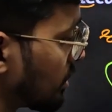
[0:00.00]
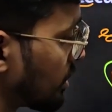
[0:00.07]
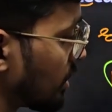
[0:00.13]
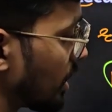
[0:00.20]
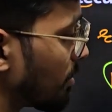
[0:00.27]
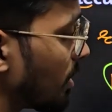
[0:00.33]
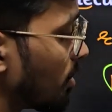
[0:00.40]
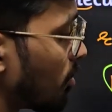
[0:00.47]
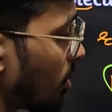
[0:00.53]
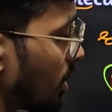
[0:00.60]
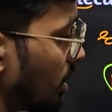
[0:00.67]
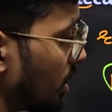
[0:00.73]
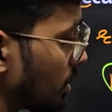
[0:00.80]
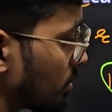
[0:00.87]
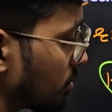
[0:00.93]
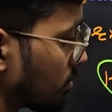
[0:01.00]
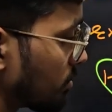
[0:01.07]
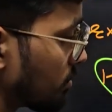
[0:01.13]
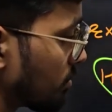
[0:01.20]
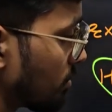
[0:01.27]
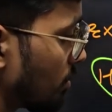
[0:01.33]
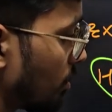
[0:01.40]
double bond here.
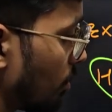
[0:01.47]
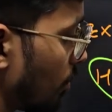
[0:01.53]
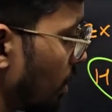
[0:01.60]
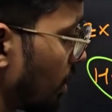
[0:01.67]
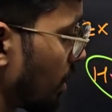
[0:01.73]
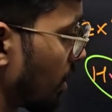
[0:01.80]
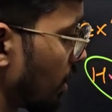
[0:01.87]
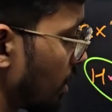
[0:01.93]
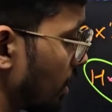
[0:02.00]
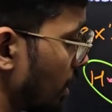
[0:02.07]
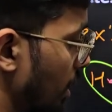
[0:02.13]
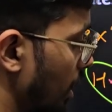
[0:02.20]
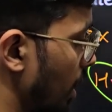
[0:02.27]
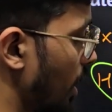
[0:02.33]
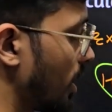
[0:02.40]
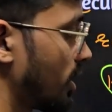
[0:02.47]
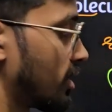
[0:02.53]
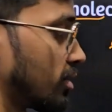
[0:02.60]
1 and